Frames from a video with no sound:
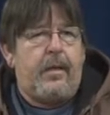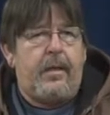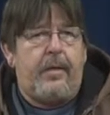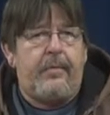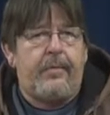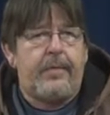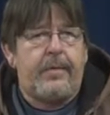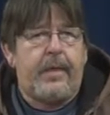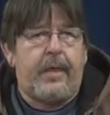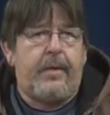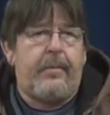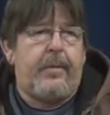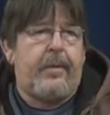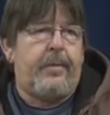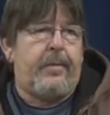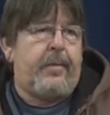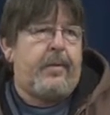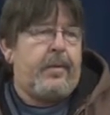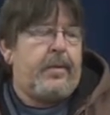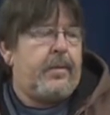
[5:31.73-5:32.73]
Every right.
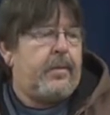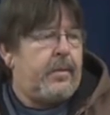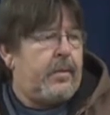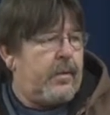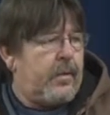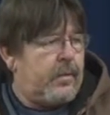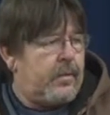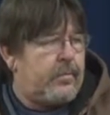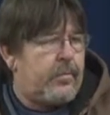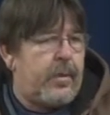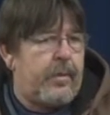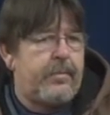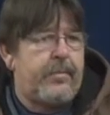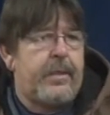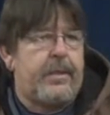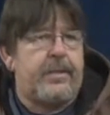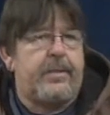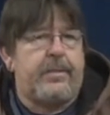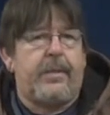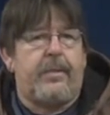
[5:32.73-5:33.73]
time Trump
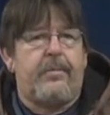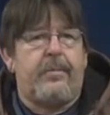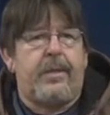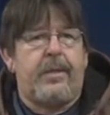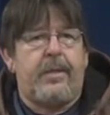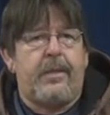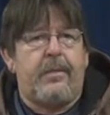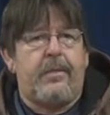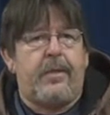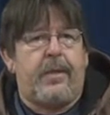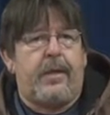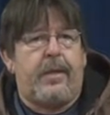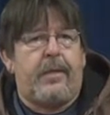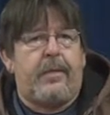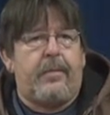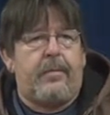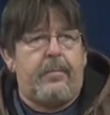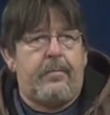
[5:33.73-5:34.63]
does something they don't like,